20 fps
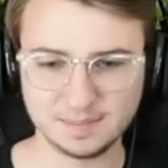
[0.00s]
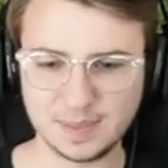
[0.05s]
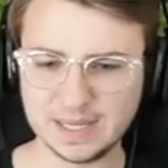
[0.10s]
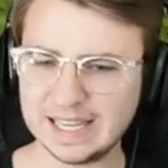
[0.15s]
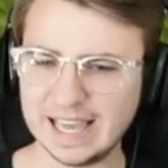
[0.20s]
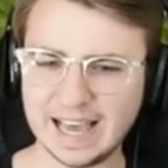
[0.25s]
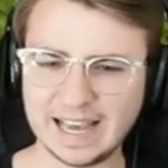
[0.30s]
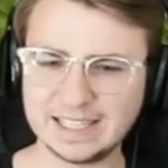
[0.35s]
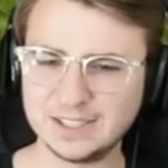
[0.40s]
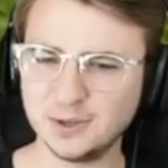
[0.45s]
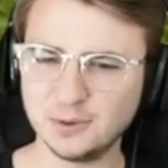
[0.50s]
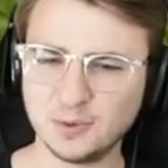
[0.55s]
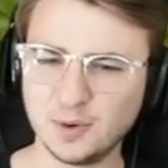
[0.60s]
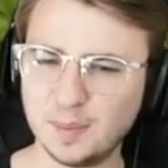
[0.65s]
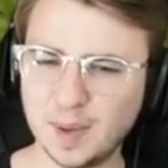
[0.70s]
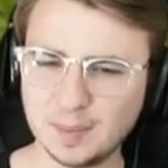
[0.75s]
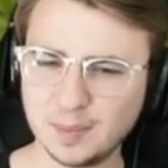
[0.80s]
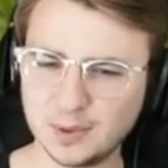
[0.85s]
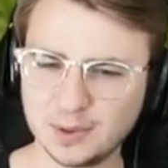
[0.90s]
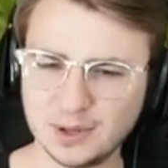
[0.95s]
but yeah, I don't
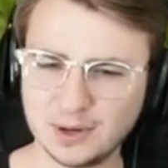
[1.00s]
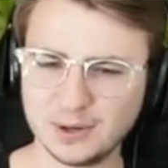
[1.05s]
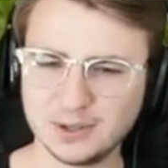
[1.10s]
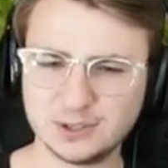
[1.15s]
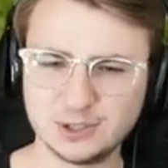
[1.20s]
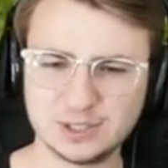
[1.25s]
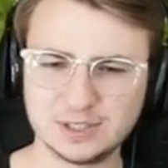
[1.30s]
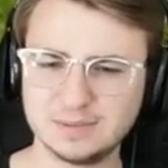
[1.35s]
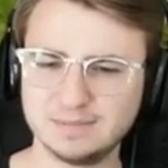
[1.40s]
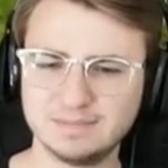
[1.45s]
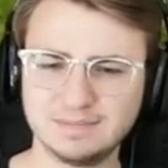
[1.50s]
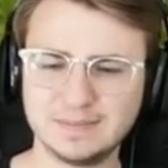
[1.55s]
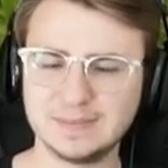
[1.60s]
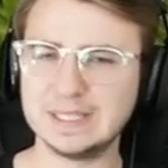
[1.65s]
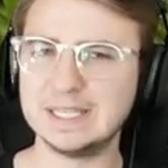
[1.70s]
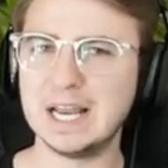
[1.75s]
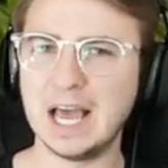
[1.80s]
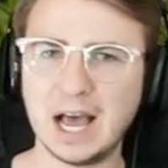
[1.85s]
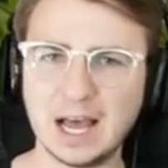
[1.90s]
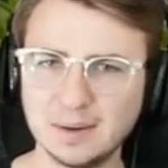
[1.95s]
remember there just
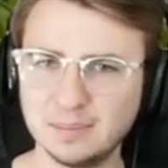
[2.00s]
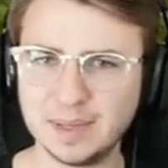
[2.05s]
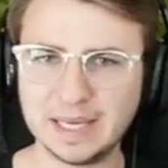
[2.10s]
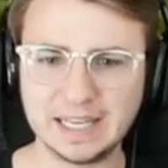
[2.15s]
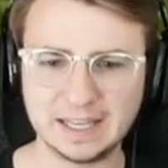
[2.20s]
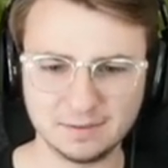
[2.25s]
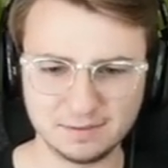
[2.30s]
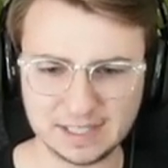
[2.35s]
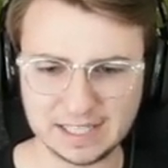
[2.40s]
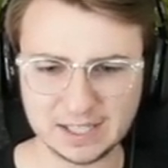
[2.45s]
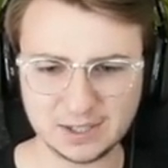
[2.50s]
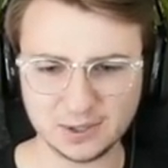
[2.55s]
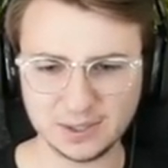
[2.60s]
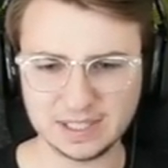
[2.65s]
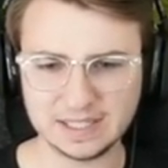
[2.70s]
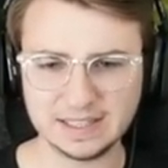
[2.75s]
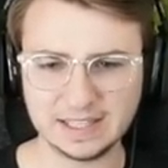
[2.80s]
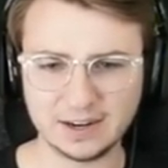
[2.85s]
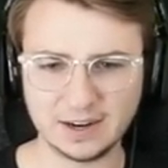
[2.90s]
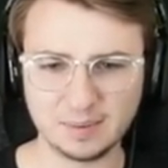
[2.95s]
not being a
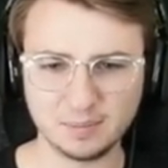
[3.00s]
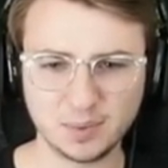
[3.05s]
vehicle in there.